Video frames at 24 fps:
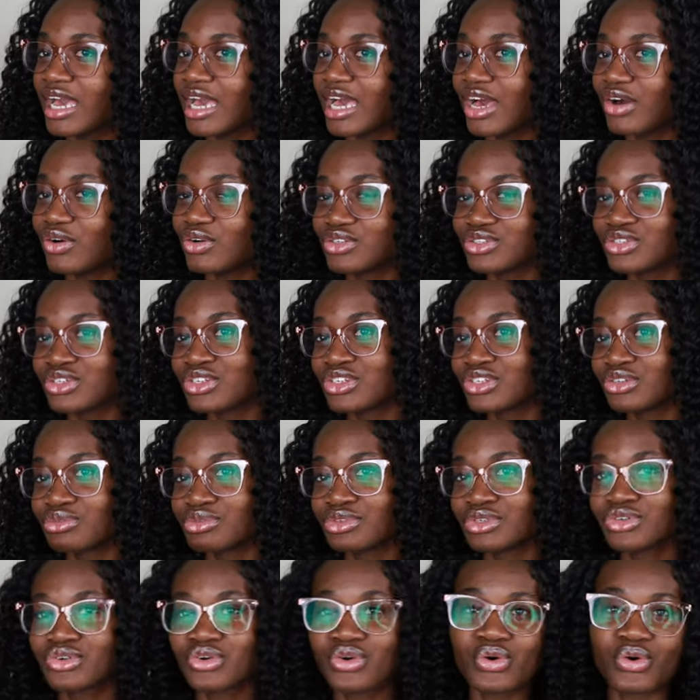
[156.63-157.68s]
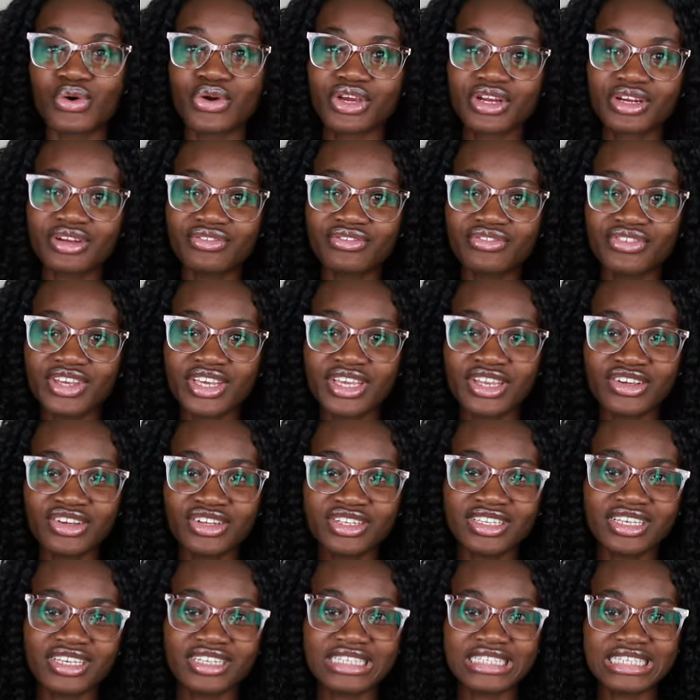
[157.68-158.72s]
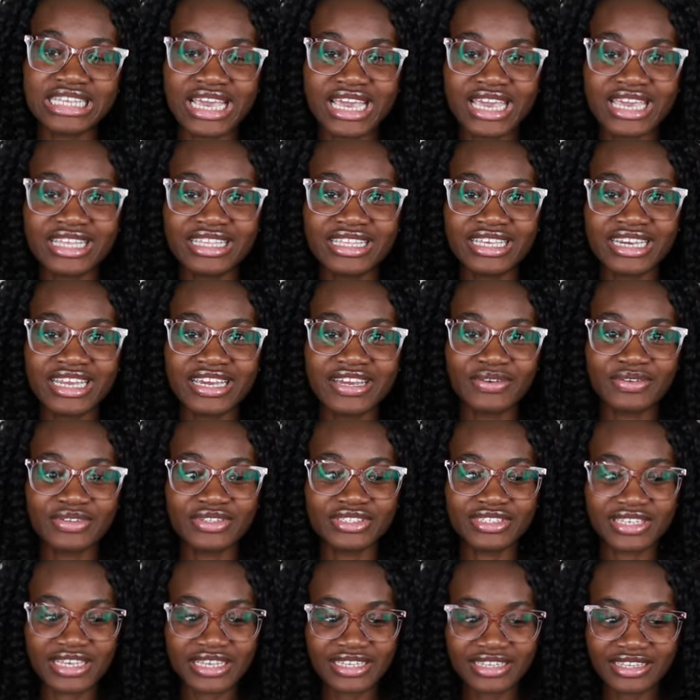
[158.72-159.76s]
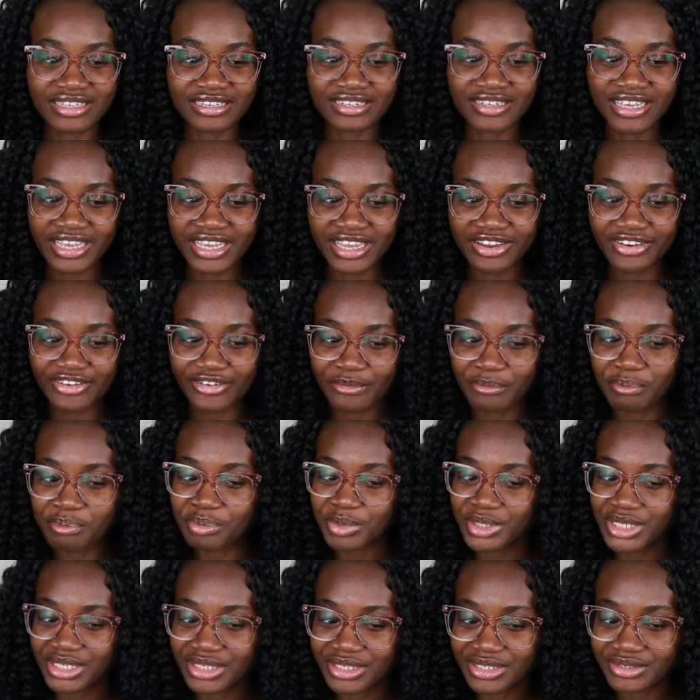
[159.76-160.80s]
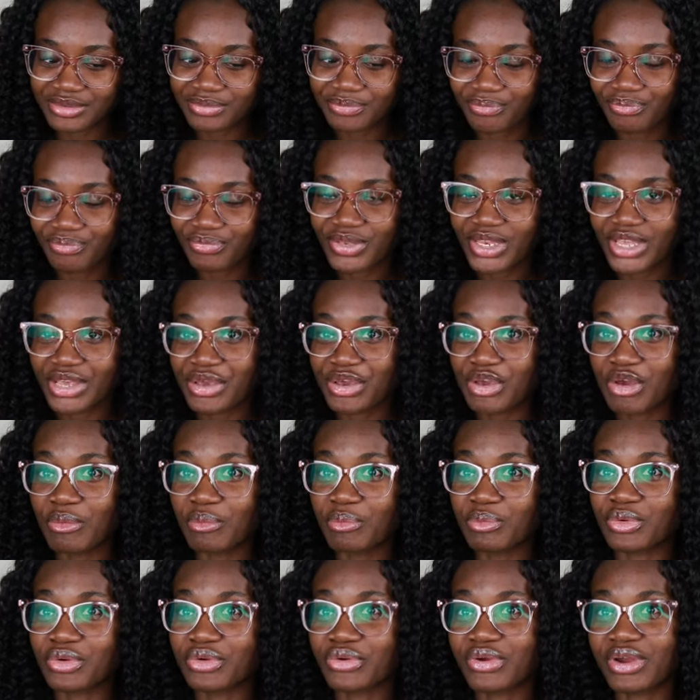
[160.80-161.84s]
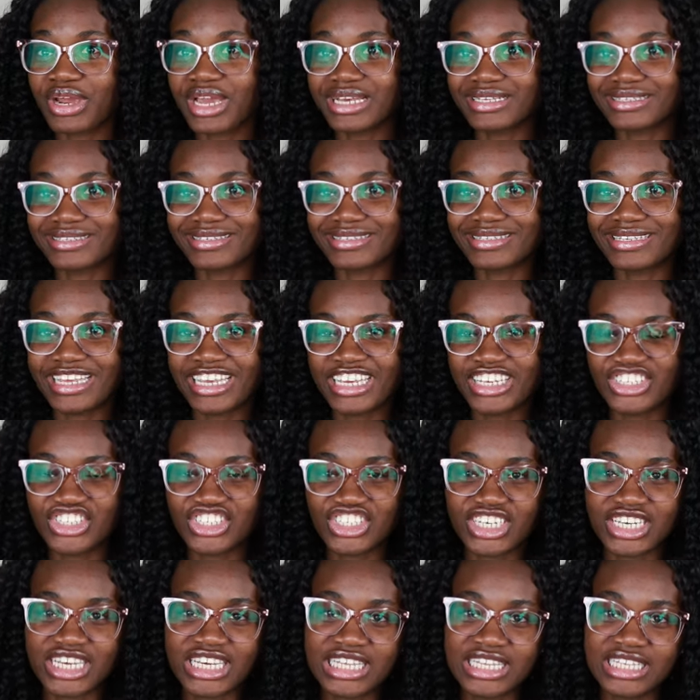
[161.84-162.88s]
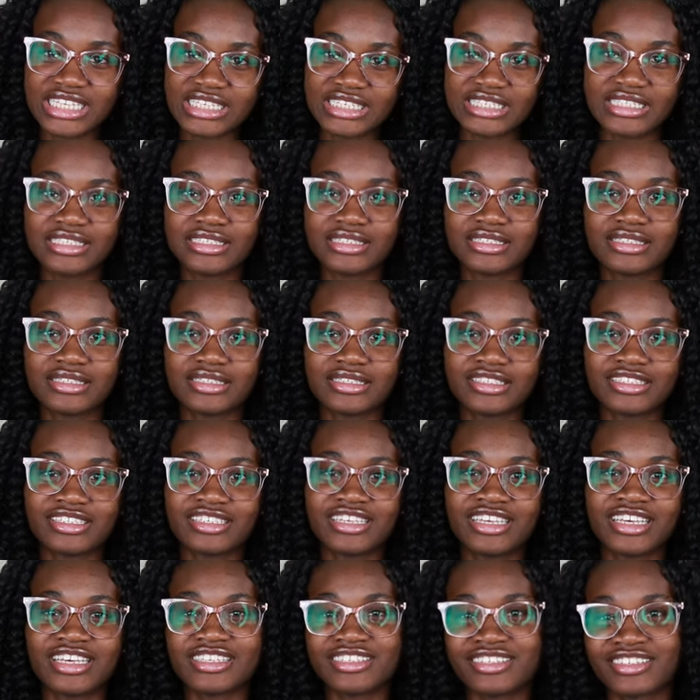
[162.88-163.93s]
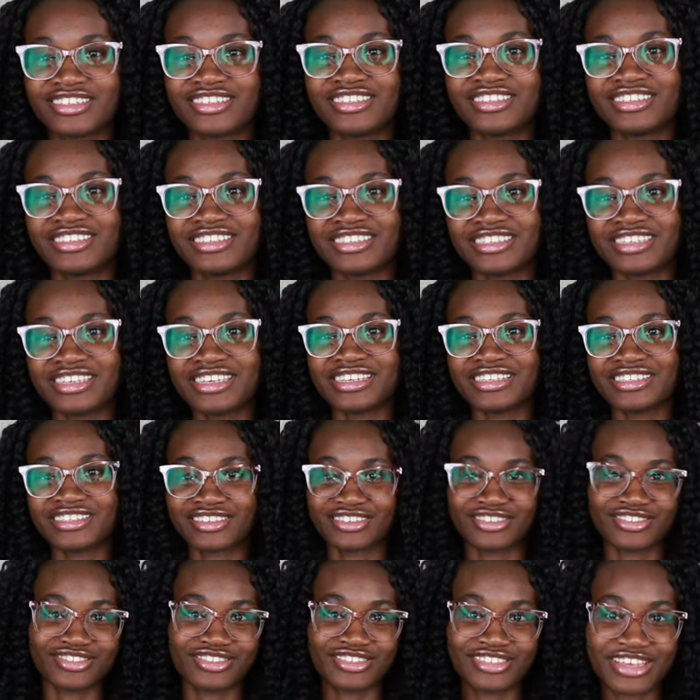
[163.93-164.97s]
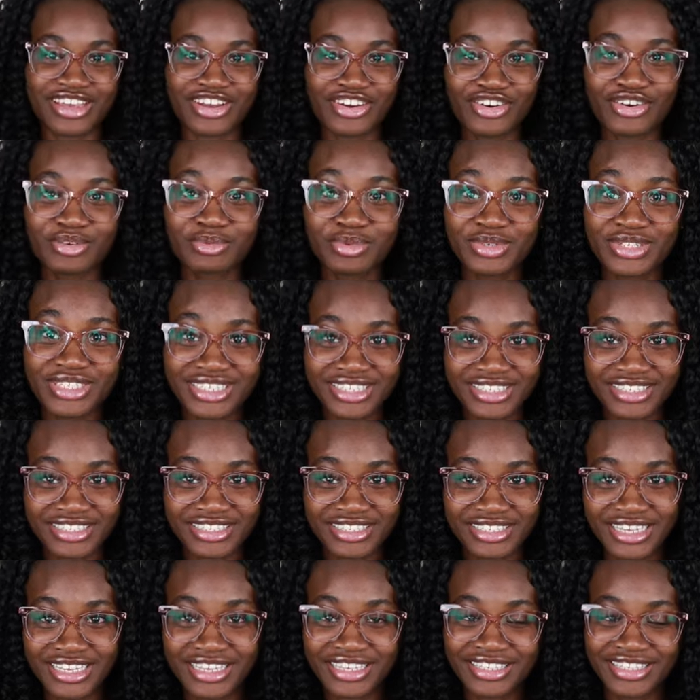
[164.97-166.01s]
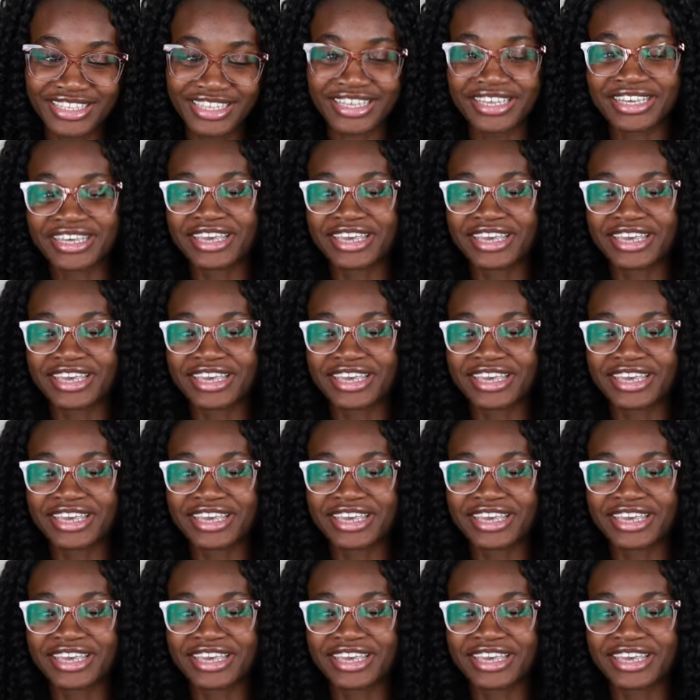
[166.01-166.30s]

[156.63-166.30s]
I was gonna record a video the day that I did the hair, but procrastination is a disease. It's a terrible disease.